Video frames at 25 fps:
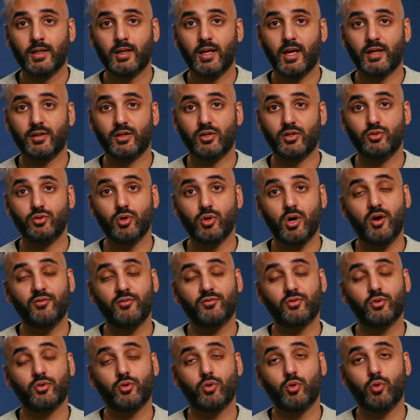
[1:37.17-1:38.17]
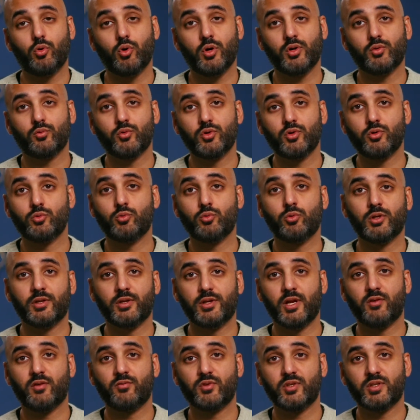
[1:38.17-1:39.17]
and then you have to go and renew it
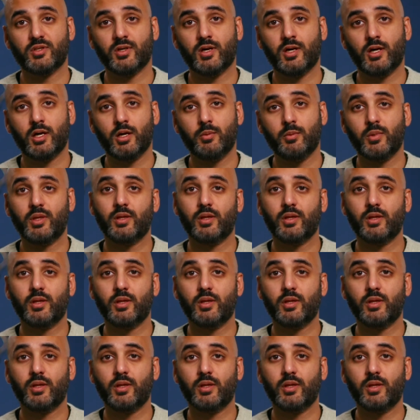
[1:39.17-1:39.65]
every time.